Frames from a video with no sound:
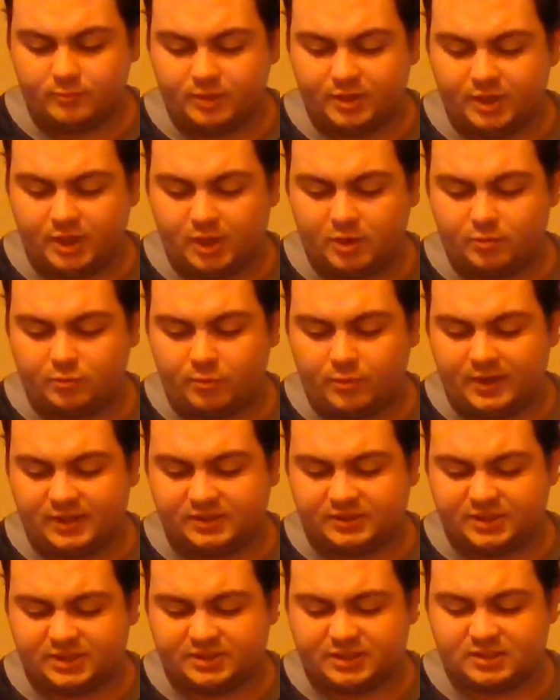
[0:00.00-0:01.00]

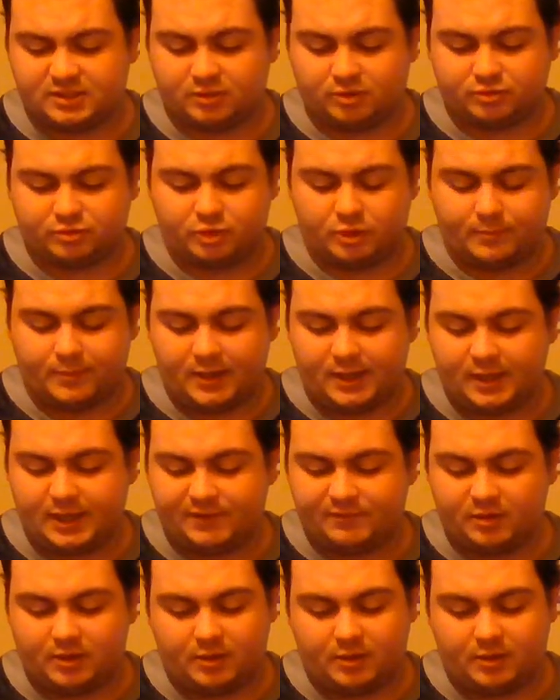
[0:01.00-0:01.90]
round six doesn't look too bad either.